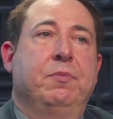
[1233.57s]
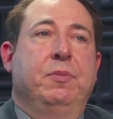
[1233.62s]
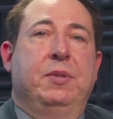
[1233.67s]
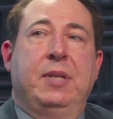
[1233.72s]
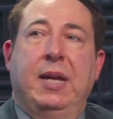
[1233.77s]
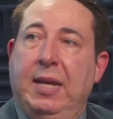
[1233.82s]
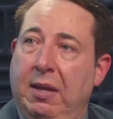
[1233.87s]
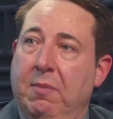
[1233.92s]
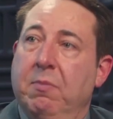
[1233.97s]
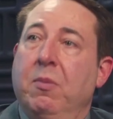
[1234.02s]

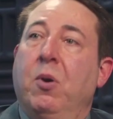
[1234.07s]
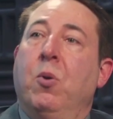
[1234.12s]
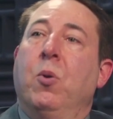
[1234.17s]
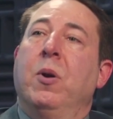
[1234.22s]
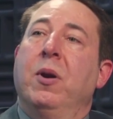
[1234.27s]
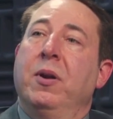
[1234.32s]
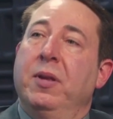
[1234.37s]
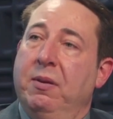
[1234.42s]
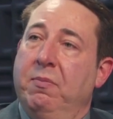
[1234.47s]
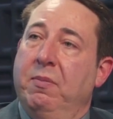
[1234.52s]
taking
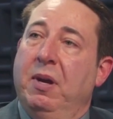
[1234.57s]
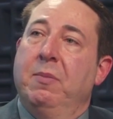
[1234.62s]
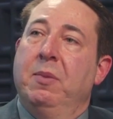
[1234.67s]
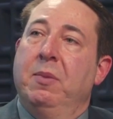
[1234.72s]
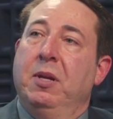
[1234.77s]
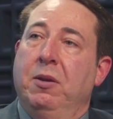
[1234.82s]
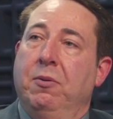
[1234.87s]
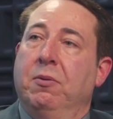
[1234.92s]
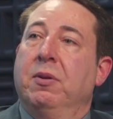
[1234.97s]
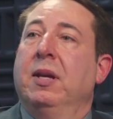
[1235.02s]
more than
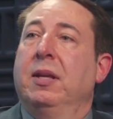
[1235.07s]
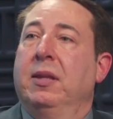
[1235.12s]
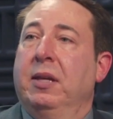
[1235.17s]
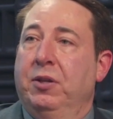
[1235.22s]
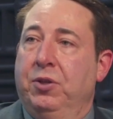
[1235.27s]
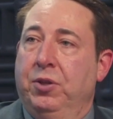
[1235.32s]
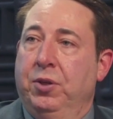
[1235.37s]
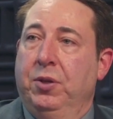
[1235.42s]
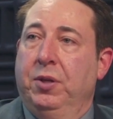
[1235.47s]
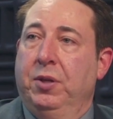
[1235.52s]
maybe you think
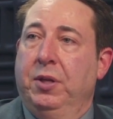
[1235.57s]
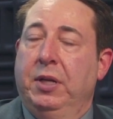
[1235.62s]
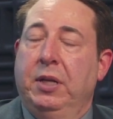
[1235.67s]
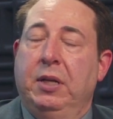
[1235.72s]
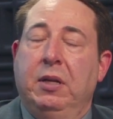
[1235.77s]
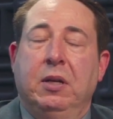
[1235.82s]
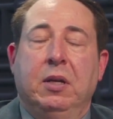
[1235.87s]
they should.